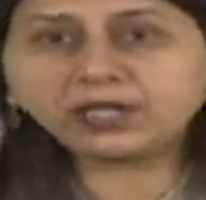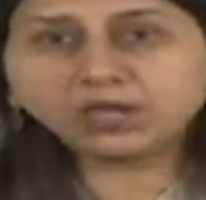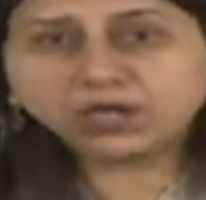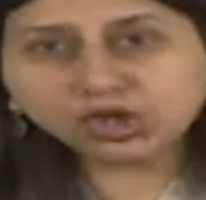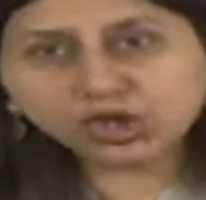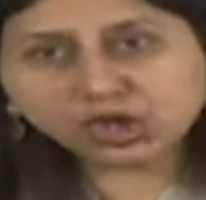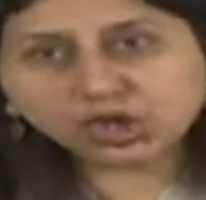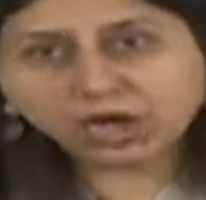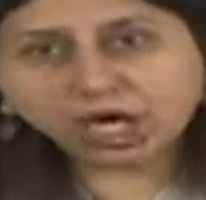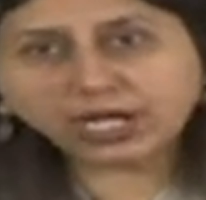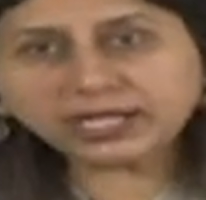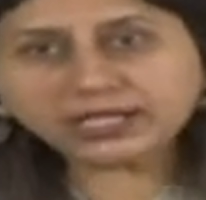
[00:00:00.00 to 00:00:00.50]

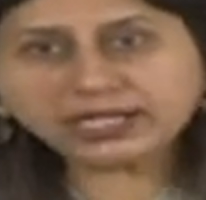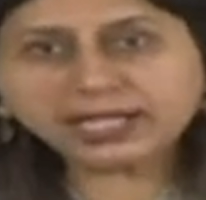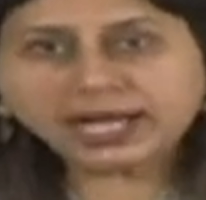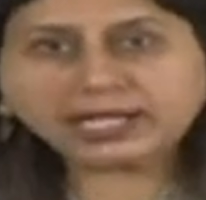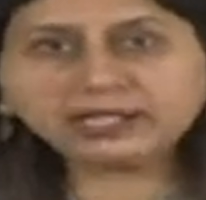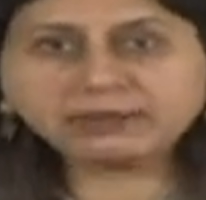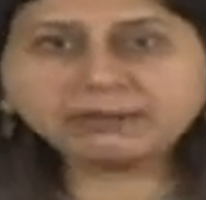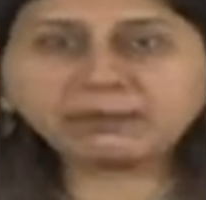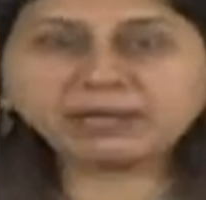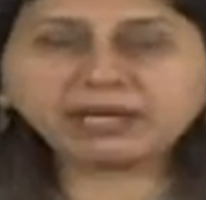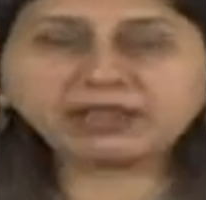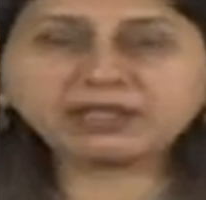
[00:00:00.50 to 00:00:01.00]

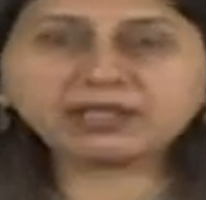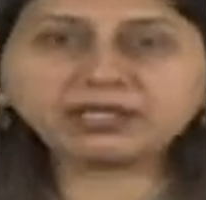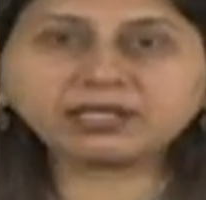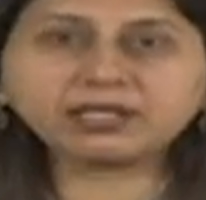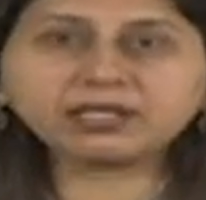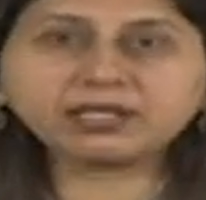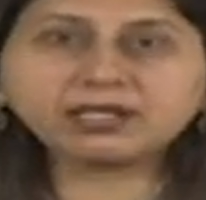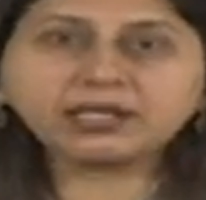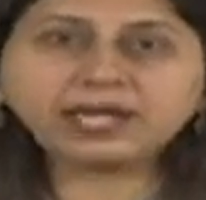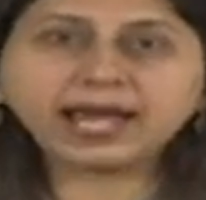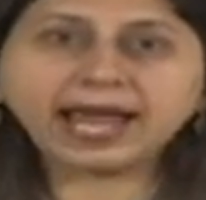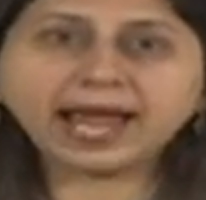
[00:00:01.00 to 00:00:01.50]
shortcut
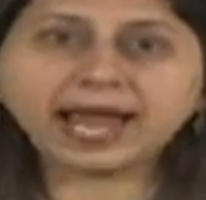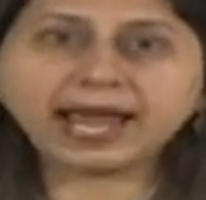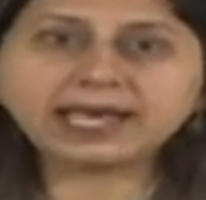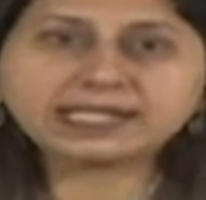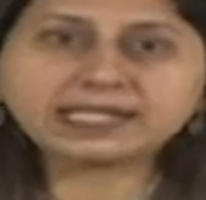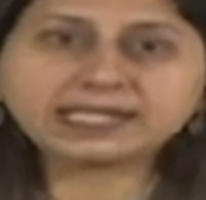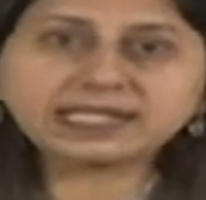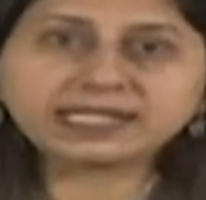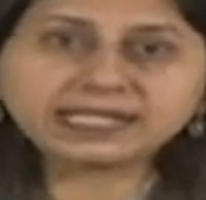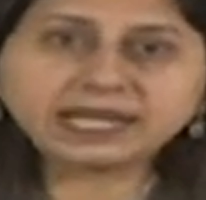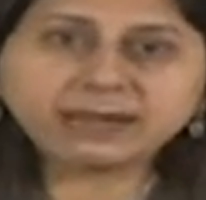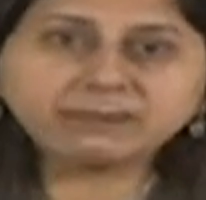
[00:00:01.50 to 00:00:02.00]
method
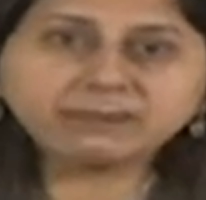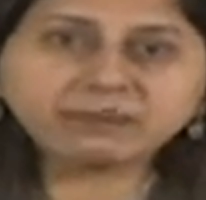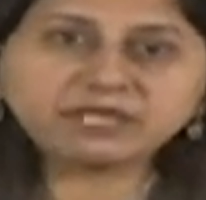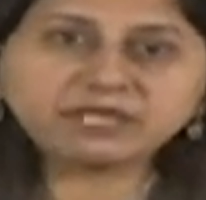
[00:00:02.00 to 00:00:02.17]
and step